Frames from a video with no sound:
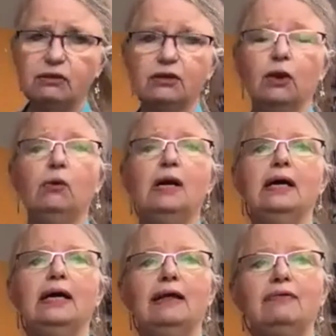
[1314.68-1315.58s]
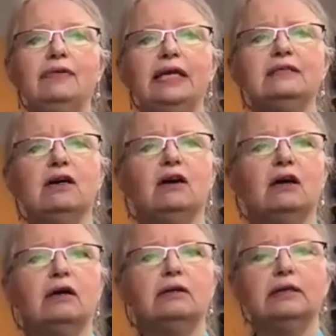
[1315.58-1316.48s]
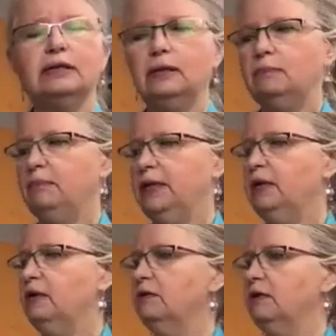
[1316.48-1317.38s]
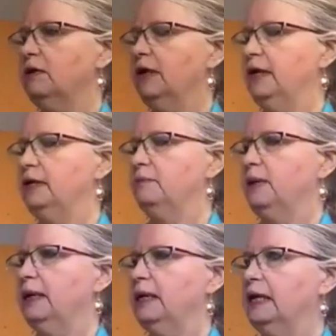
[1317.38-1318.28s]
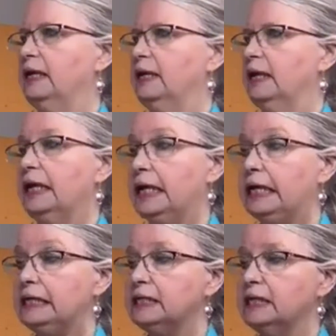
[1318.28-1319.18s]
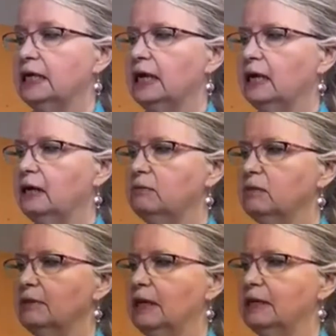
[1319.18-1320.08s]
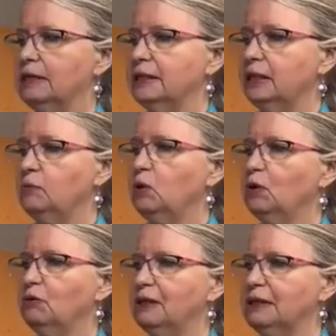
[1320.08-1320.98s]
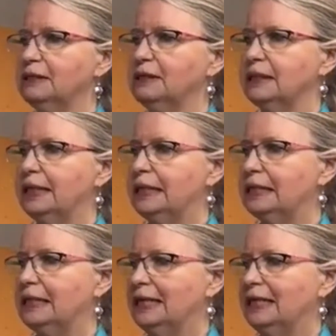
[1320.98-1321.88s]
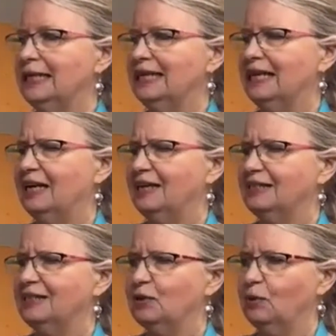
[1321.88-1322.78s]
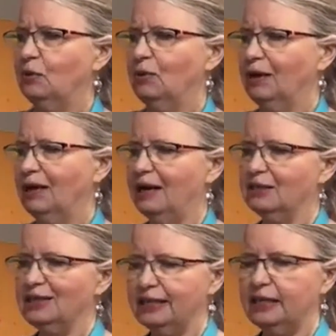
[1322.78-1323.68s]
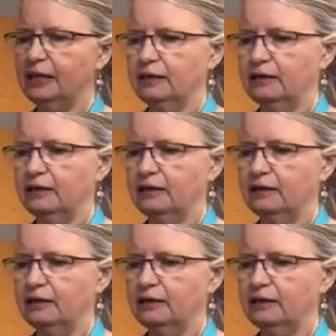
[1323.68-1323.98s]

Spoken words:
So these are a little bigger. They're 8 by 8, a little more real estate. So actually